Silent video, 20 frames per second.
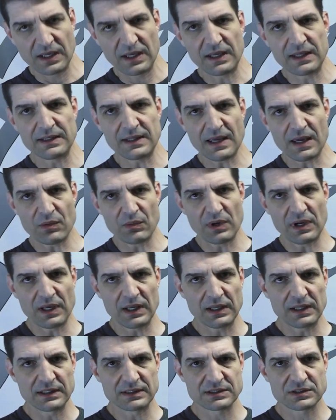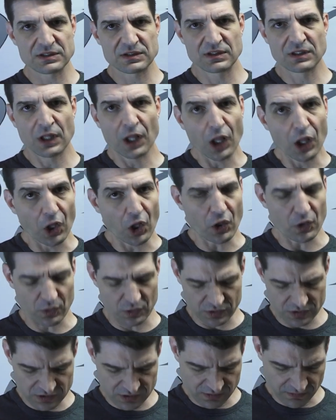And that way it's
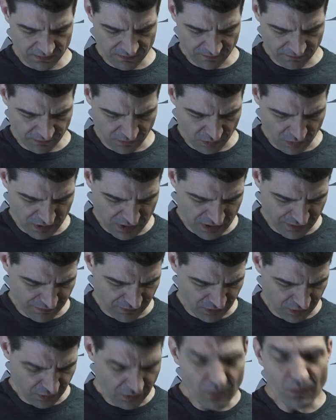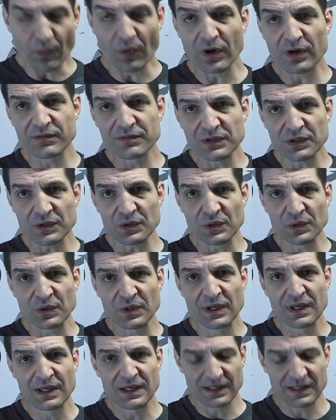close for whenever one of you